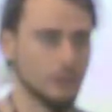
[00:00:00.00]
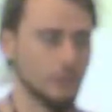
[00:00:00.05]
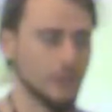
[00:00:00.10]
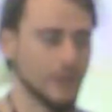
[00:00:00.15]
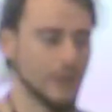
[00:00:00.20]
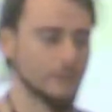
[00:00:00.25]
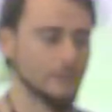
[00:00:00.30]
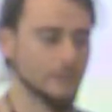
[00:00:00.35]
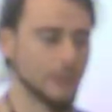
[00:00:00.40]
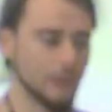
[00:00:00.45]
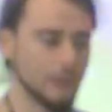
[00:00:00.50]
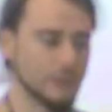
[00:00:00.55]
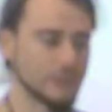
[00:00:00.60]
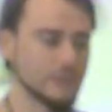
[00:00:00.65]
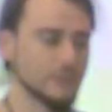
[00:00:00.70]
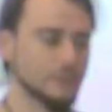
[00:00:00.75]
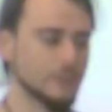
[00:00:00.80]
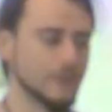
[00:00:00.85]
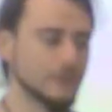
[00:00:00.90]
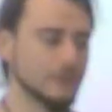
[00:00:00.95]
We
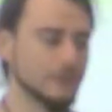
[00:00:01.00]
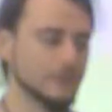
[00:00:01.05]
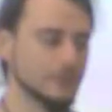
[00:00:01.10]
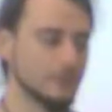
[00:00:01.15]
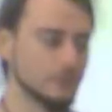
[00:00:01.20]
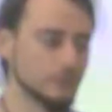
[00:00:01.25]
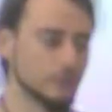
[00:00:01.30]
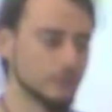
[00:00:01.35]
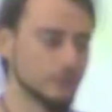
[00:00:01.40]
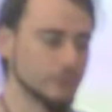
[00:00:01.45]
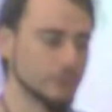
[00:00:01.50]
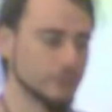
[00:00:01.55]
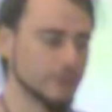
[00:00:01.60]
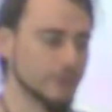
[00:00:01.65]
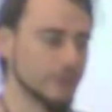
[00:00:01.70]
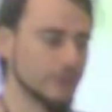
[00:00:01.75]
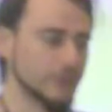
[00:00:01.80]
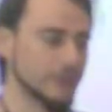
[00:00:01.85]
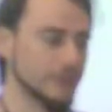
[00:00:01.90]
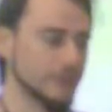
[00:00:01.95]
approximate the route
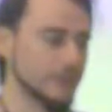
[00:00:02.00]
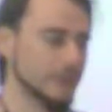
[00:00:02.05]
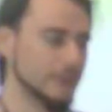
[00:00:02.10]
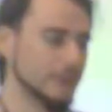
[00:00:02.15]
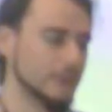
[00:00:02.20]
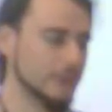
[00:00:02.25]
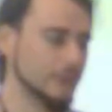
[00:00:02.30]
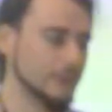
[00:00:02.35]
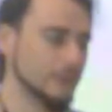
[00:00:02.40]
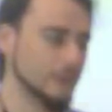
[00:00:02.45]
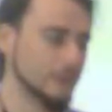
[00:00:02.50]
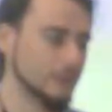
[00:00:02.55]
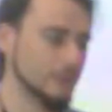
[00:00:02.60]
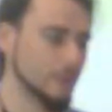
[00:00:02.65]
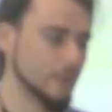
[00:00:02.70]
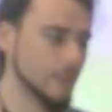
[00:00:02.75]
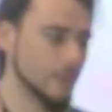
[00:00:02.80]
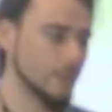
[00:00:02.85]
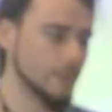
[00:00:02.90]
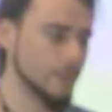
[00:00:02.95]
uh,
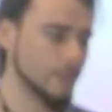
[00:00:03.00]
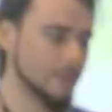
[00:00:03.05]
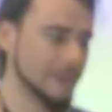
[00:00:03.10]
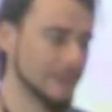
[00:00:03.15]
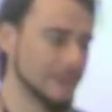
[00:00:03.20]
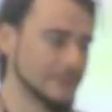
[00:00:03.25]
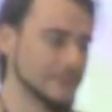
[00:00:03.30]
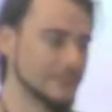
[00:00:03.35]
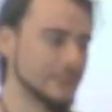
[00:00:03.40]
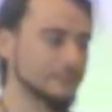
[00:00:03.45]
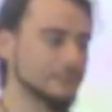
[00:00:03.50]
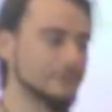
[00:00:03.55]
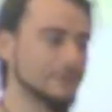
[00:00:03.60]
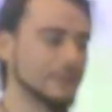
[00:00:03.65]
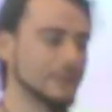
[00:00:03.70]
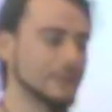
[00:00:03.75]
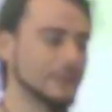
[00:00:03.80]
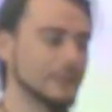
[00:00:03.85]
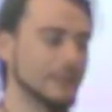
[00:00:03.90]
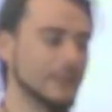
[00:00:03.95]
by
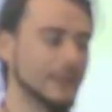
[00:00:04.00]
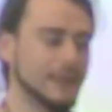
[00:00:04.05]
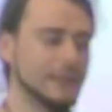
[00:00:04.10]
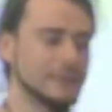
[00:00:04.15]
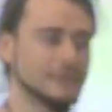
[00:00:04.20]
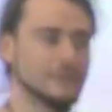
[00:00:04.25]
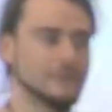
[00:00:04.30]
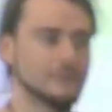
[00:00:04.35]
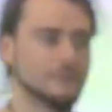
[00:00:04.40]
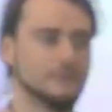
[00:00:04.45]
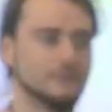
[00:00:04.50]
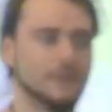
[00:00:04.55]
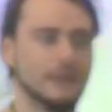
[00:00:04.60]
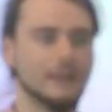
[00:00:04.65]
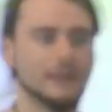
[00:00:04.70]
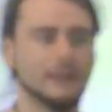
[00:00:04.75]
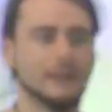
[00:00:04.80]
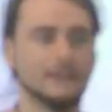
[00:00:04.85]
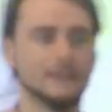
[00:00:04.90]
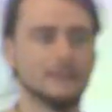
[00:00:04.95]
something that has
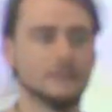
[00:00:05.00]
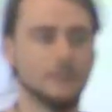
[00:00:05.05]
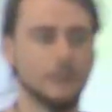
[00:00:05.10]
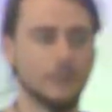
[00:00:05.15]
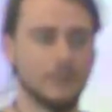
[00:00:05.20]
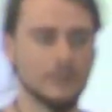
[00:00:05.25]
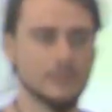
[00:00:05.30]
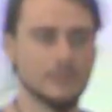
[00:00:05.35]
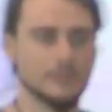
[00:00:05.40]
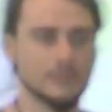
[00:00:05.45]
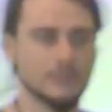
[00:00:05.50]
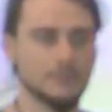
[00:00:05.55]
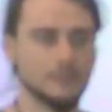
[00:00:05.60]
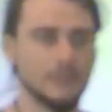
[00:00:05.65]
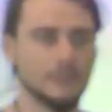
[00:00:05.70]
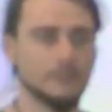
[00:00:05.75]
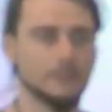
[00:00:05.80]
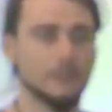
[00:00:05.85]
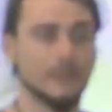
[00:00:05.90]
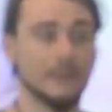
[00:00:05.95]
far less points
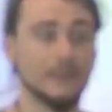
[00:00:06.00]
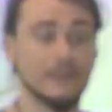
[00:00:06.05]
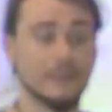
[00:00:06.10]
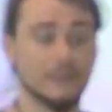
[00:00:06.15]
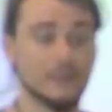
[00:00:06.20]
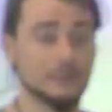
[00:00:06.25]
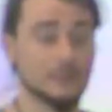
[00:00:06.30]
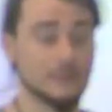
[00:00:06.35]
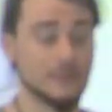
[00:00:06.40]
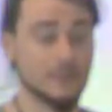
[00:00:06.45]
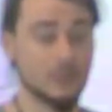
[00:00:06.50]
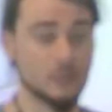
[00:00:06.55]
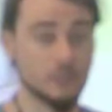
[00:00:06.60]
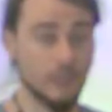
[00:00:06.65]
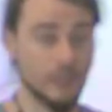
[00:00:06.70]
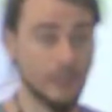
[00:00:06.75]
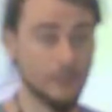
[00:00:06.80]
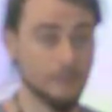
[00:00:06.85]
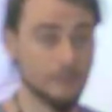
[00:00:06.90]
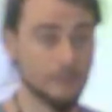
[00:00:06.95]
but preserves the
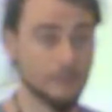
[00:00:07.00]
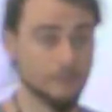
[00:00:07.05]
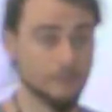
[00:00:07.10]
shape.